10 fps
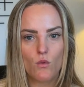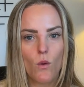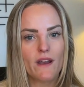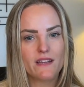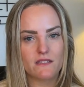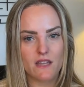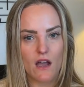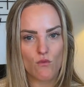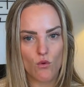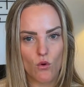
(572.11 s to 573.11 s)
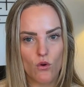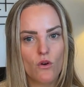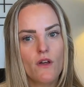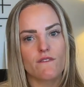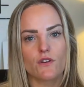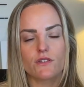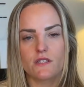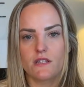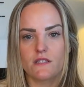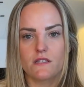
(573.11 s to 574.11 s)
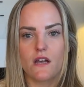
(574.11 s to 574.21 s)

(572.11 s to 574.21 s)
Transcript: what is that role versus